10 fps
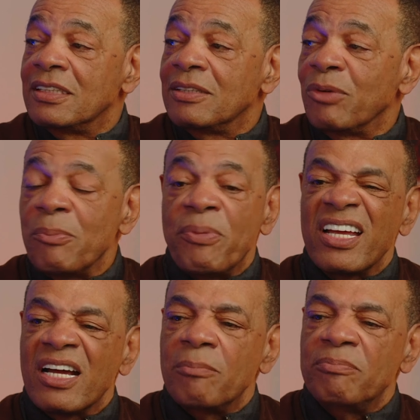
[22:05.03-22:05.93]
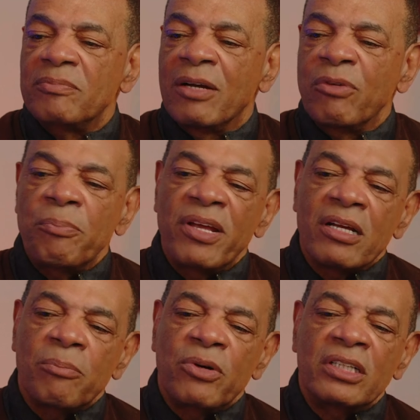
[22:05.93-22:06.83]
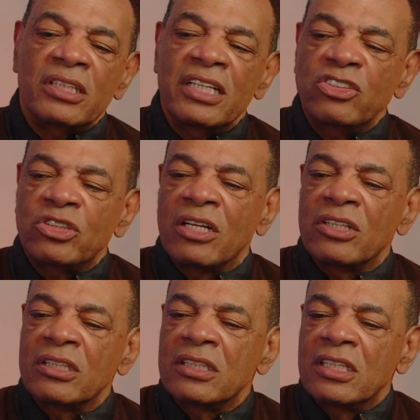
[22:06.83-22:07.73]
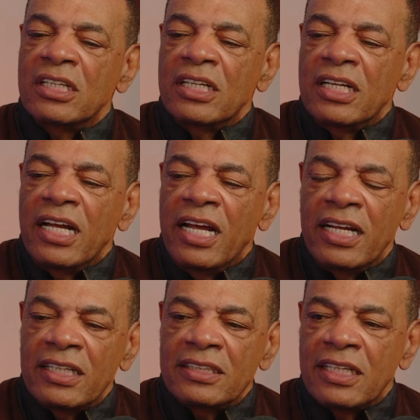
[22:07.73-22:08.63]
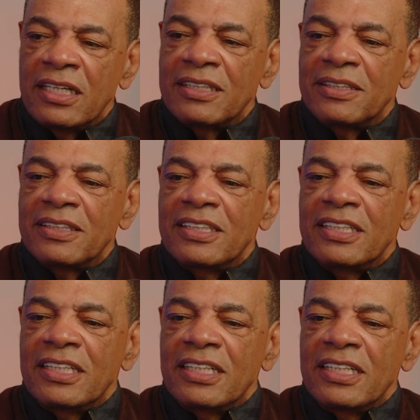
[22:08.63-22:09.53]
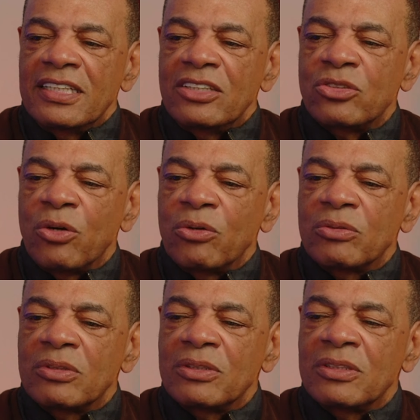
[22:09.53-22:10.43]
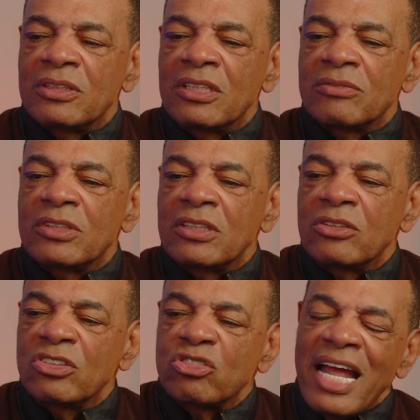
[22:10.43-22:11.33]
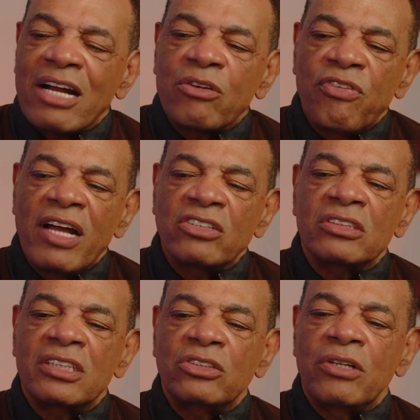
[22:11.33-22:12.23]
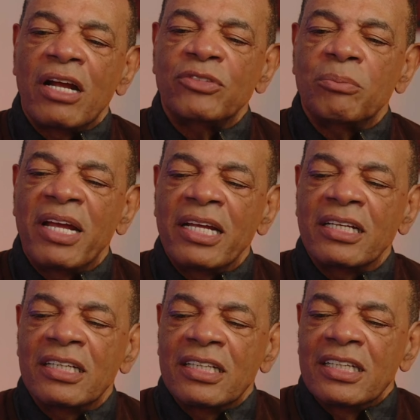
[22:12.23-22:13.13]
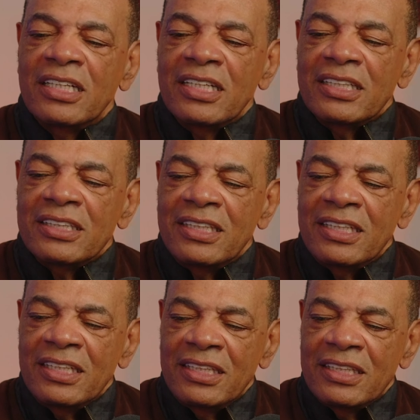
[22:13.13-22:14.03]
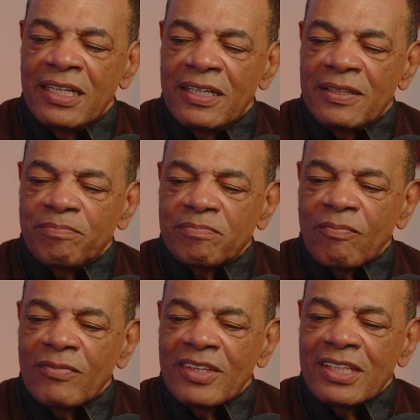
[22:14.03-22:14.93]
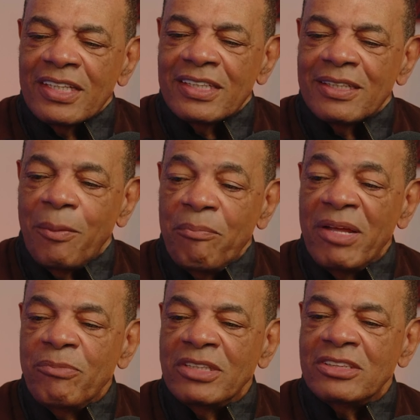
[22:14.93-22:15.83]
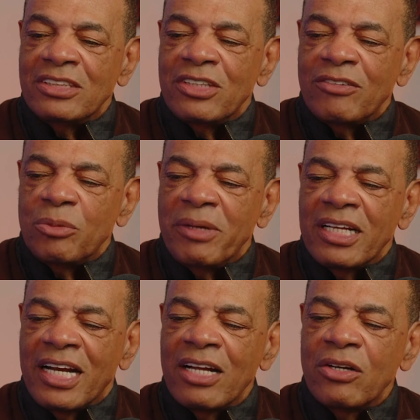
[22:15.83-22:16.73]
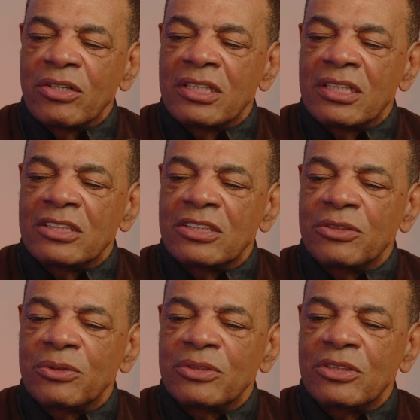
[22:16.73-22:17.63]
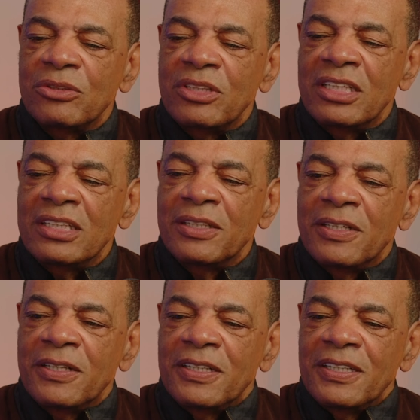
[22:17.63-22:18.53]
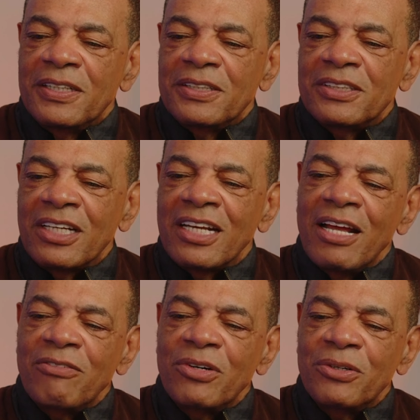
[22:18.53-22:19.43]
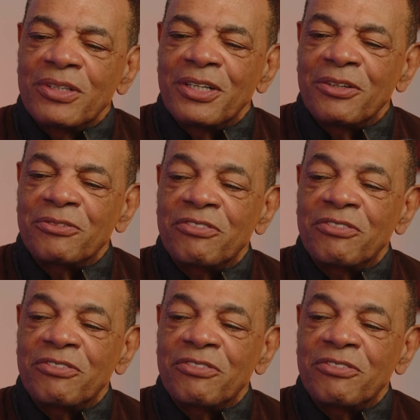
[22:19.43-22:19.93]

We pick up, and we pick up on each other. And so the sacrifices that you have to make, the commitments that you have to make, and I go to the level of